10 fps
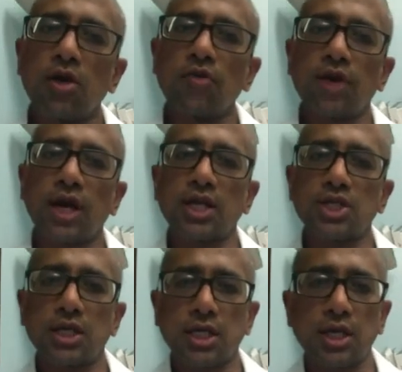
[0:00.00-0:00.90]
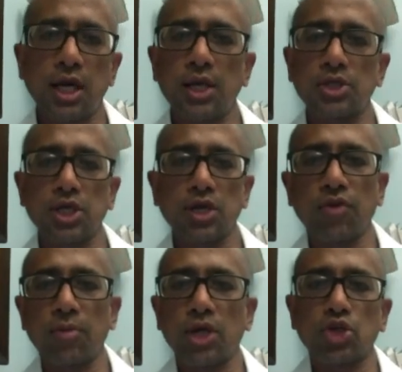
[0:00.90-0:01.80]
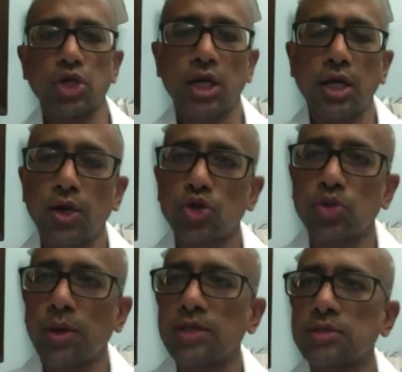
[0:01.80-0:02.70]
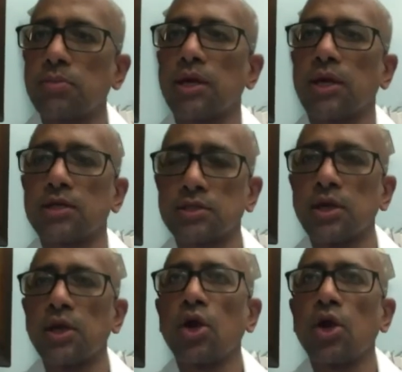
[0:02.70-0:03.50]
financial technology, information, and aerospace, because